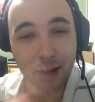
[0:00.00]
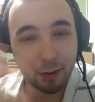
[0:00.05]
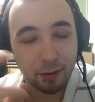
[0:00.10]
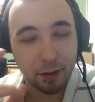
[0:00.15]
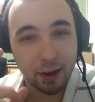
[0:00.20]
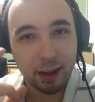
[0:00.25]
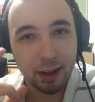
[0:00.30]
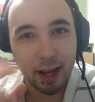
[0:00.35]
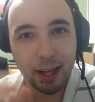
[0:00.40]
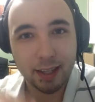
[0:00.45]

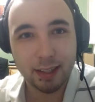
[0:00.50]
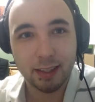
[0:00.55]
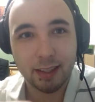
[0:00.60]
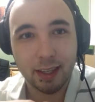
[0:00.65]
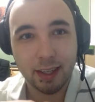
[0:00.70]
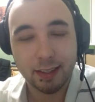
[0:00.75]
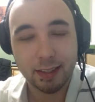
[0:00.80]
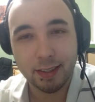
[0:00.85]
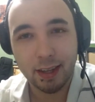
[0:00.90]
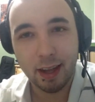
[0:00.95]
Realizing
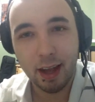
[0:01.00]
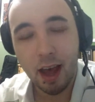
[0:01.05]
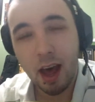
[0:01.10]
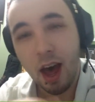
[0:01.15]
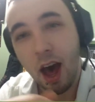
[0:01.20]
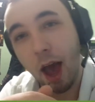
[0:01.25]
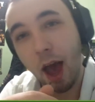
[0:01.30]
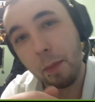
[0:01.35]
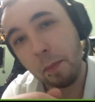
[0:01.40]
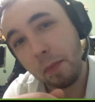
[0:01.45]
this,
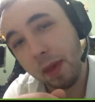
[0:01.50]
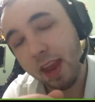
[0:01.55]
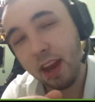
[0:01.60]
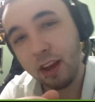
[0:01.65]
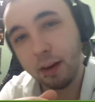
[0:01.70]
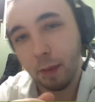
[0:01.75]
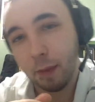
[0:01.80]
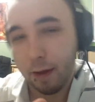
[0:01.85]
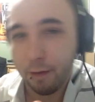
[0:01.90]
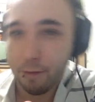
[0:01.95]
I
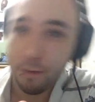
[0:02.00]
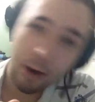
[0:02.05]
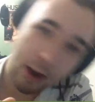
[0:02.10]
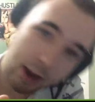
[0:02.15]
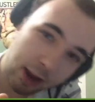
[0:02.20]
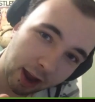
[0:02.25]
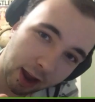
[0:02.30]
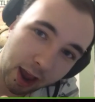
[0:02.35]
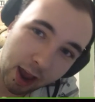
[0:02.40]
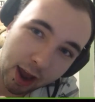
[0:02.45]
peeked my
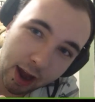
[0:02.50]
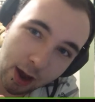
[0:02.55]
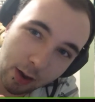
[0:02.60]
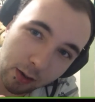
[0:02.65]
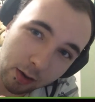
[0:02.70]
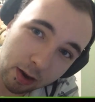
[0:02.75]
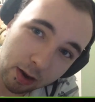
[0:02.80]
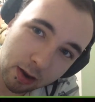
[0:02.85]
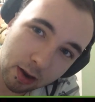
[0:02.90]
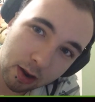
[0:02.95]
fucking head out
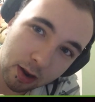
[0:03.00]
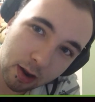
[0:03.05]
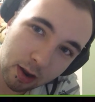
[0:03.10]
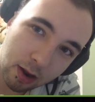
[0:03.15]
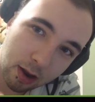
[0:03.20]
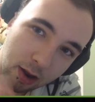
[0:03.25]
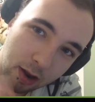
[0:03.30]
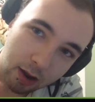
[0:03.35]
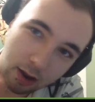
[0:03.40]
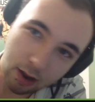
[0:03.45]

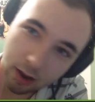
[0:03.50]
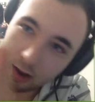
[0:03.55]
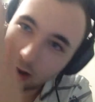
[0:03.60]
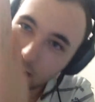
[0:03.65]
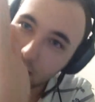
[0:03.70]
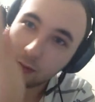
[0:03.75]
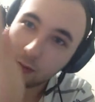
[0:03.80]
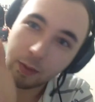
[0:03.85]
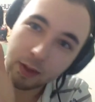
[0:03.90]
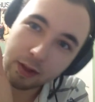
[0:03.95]

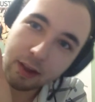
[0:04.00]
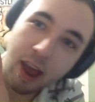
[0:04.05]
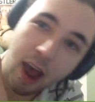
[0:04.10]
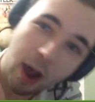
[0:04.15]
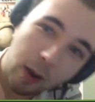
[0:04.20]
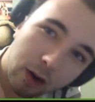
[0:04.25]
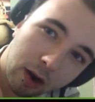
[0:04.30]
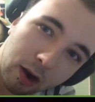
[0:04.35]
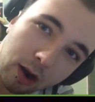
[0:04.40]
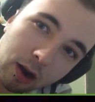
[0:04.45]
from the
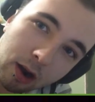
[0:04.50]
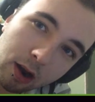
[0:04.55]
tower,